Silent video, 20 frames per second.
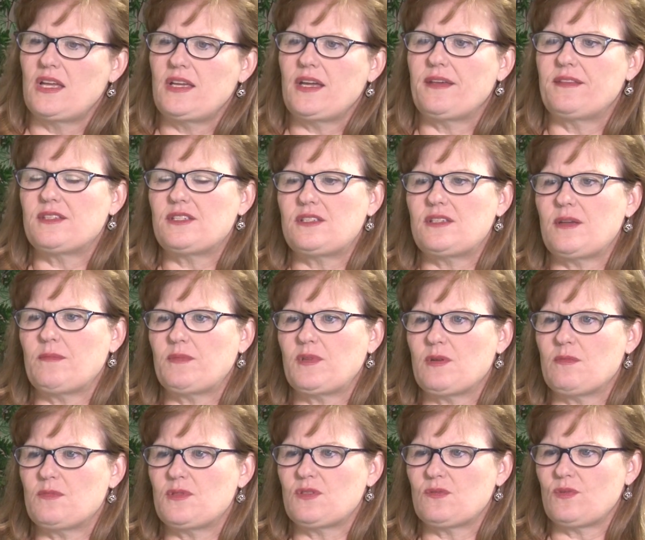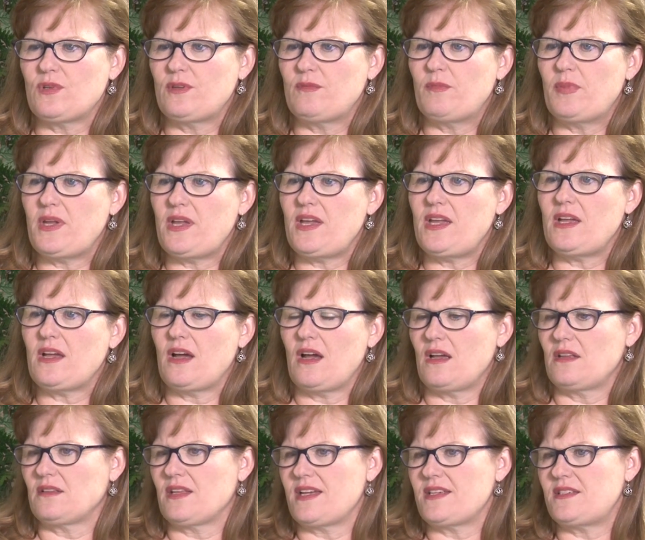Yeah, the symptoms would be
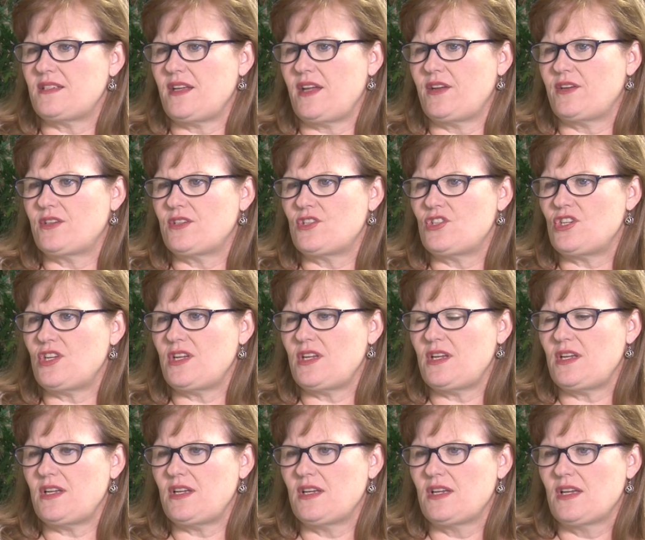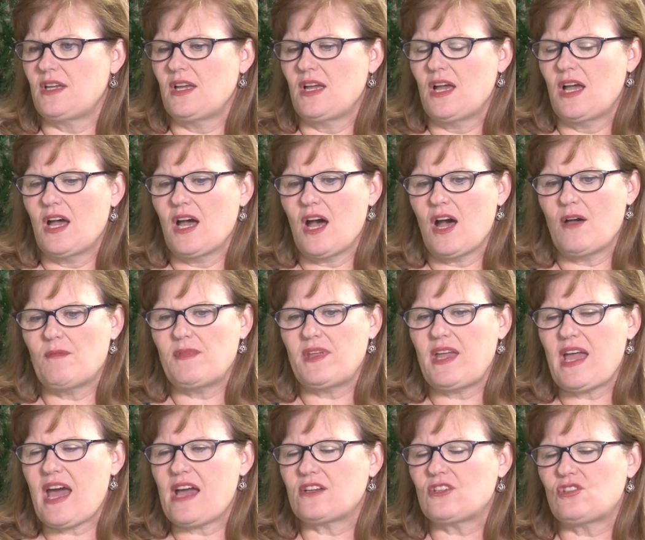uh, less energy. Um,
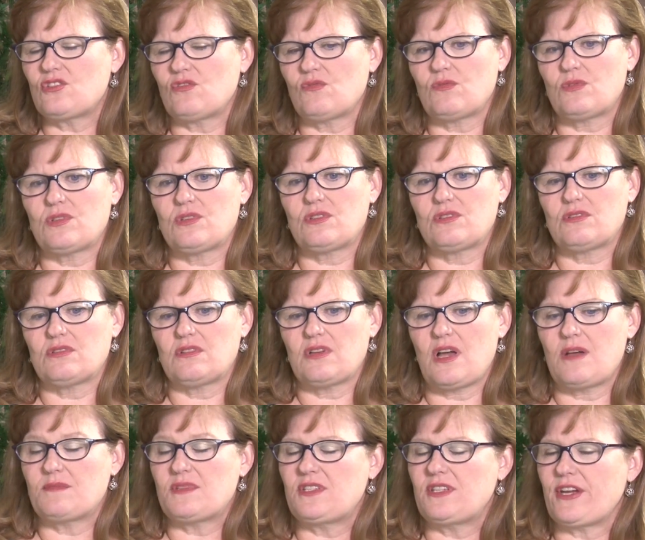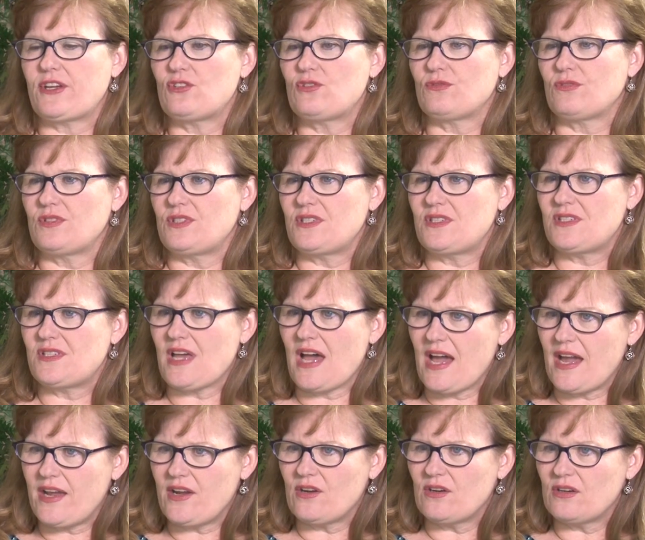the actual um, sexual
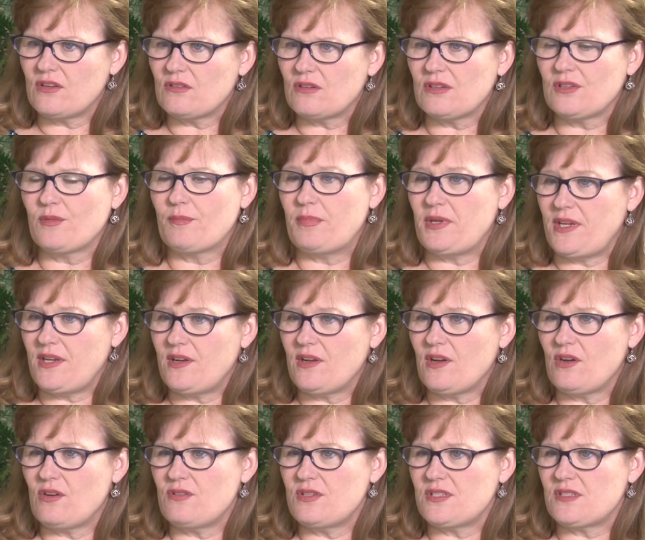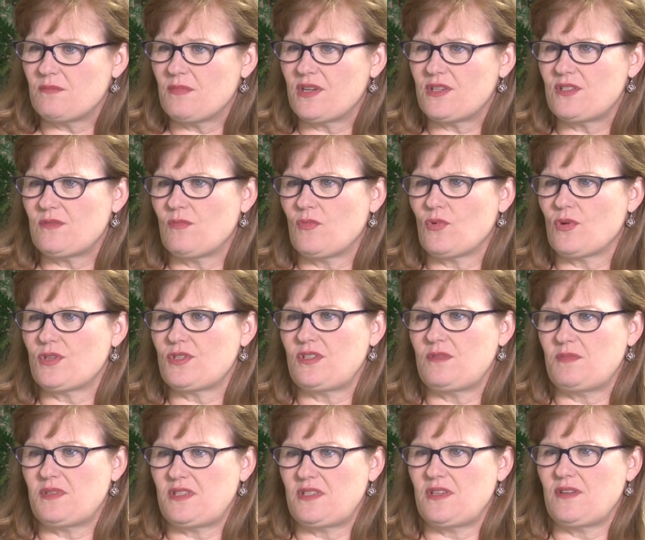desire or libido is much more
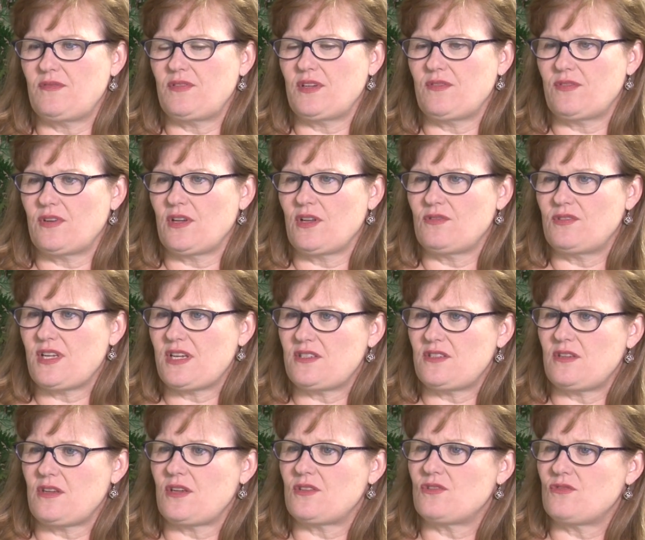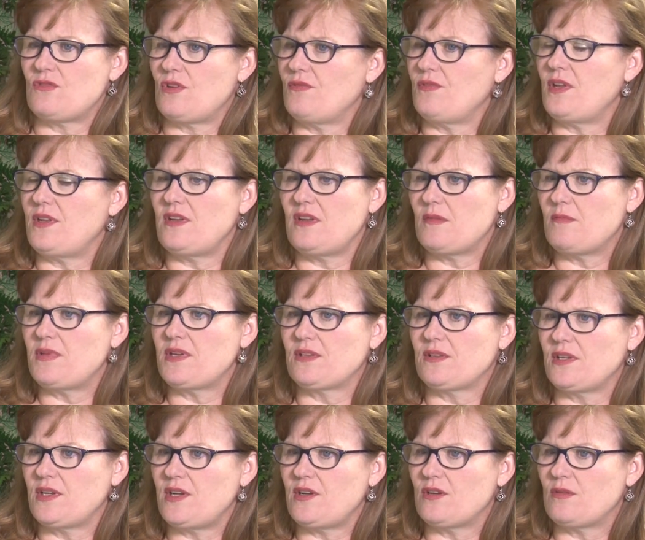specific for low testosterone than the
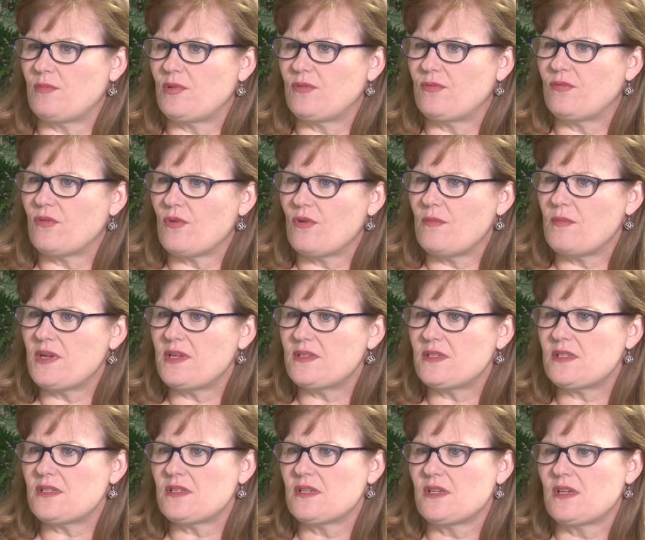ability or performance.